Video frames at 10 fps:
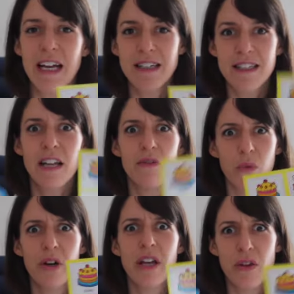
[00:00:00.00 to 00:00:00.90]
instead of
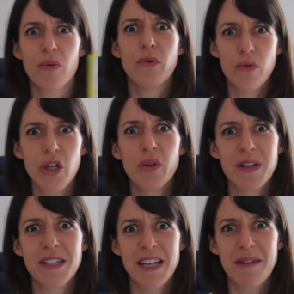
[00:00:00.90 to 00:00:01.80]
working through two
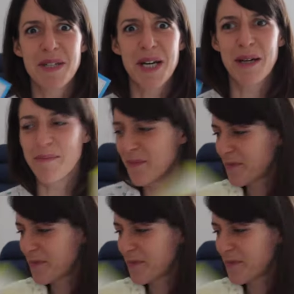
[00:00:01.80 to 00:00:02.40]
at the same time.